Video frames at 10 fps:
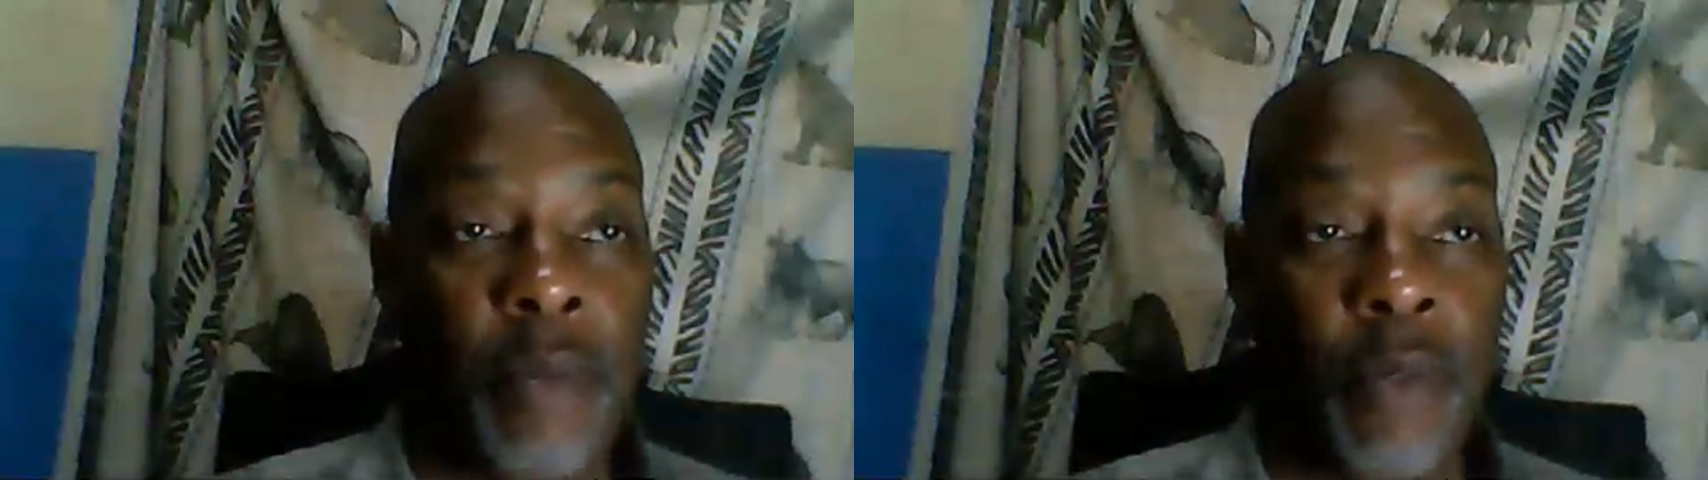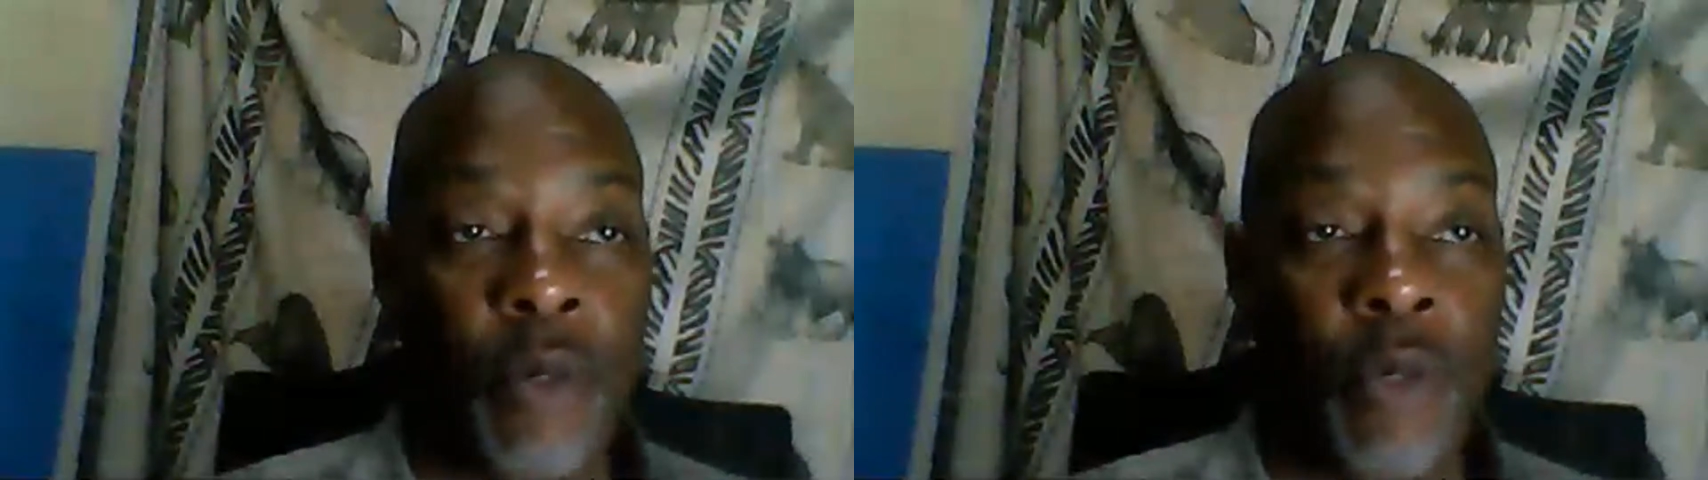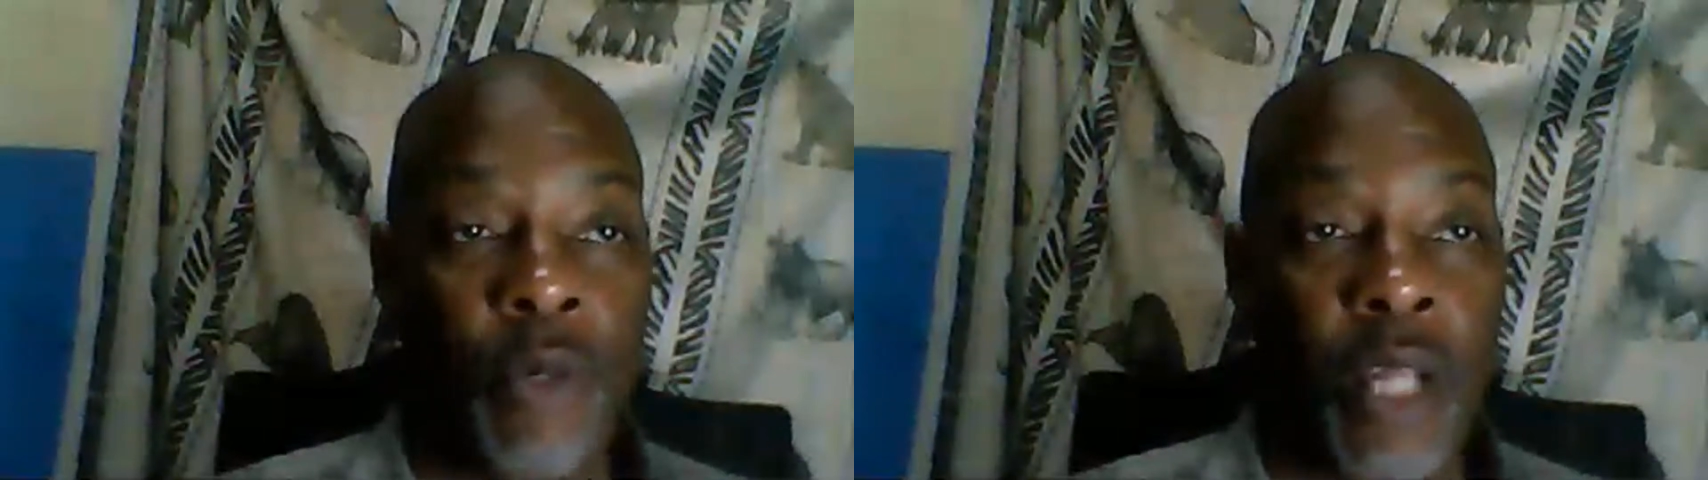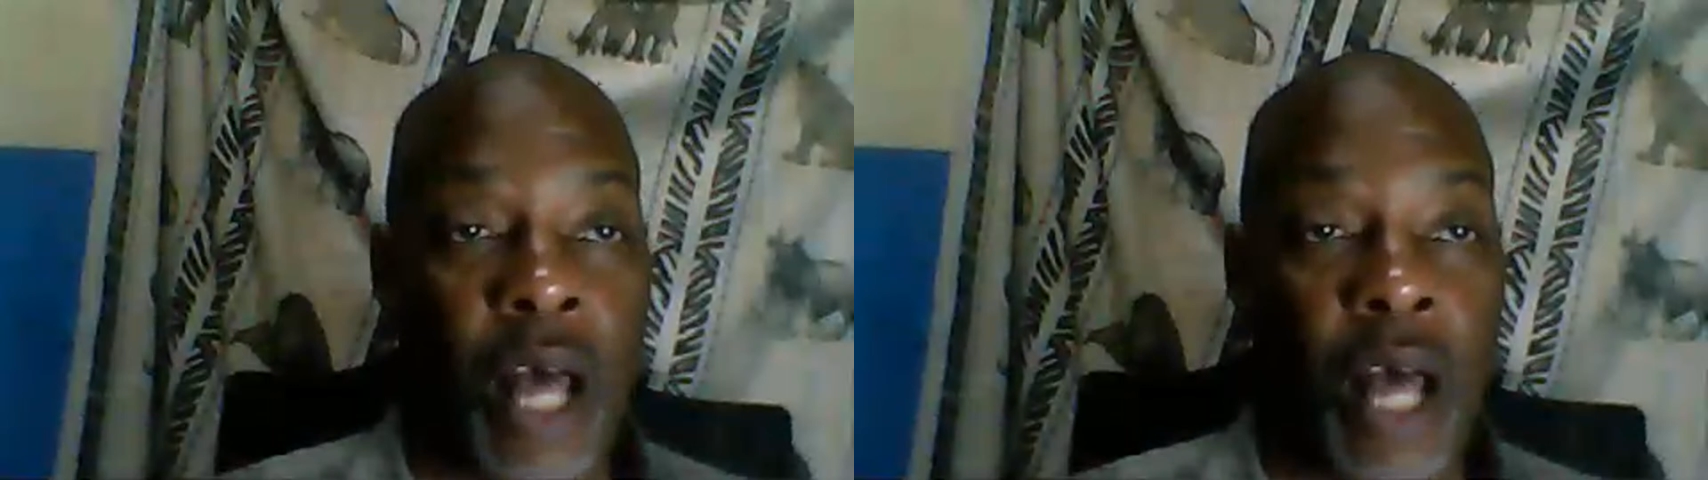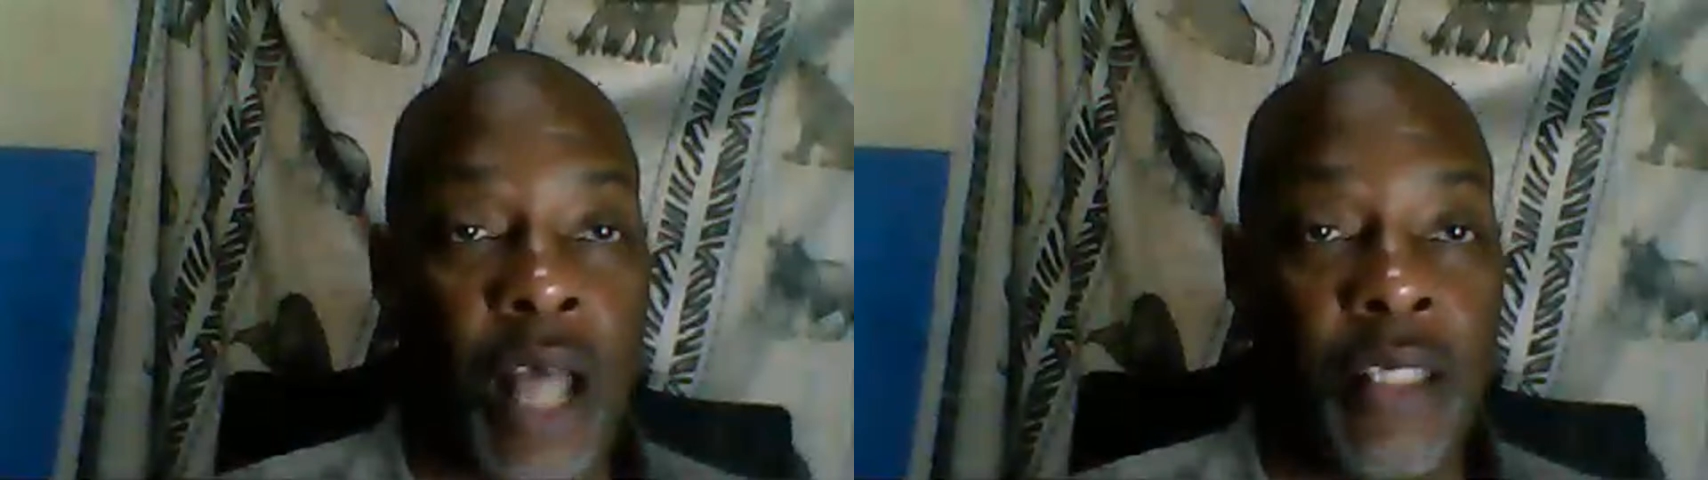don't
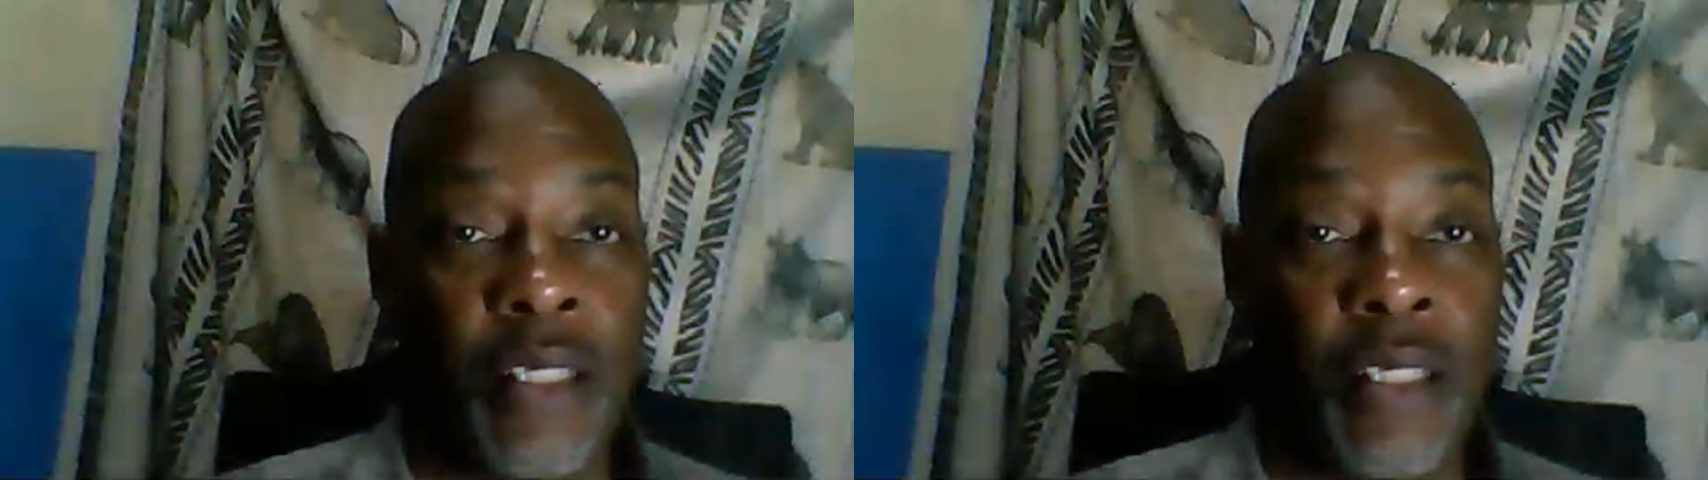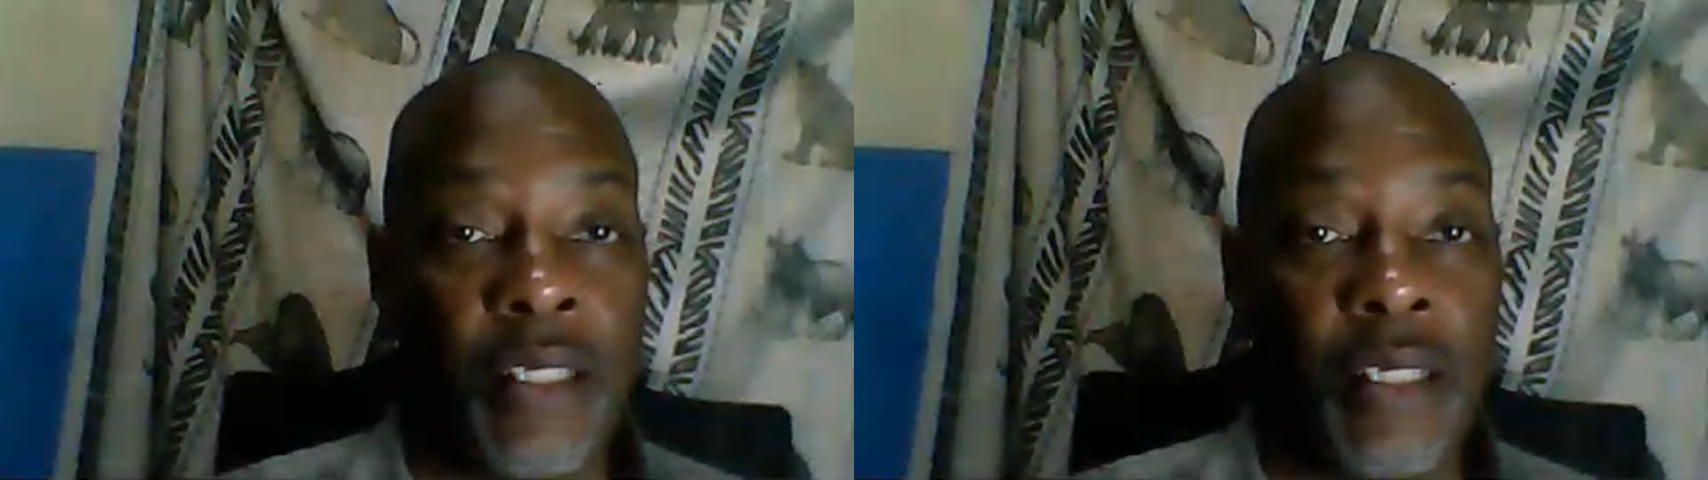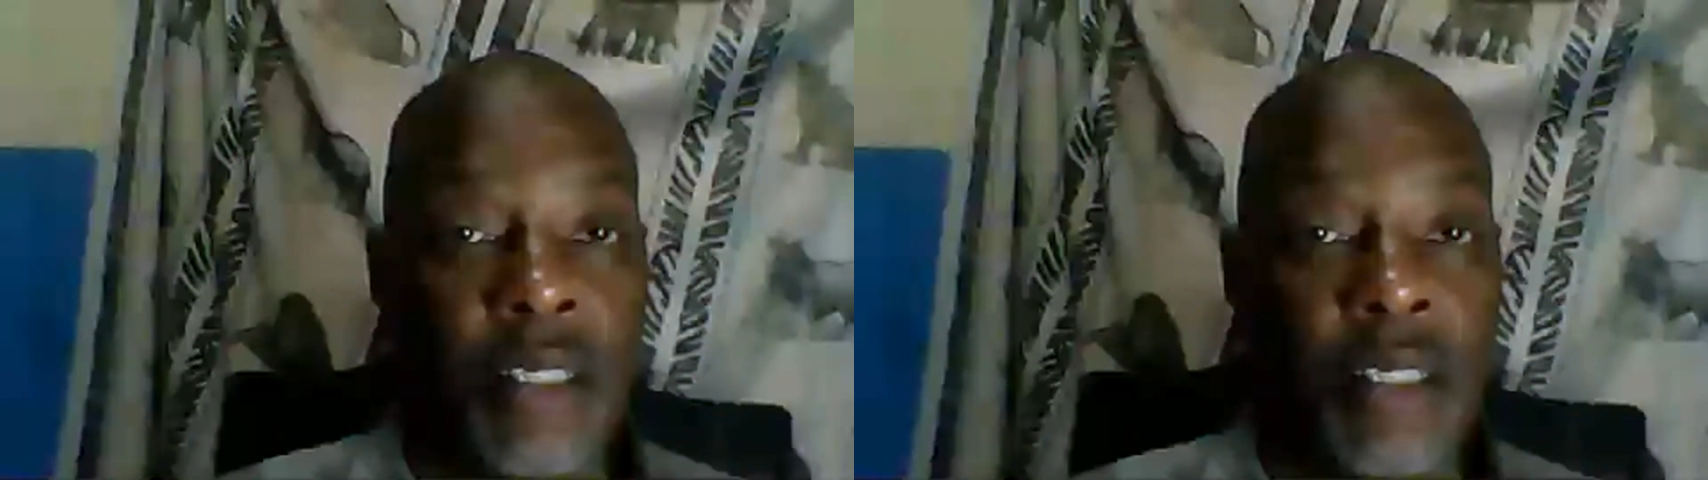realize,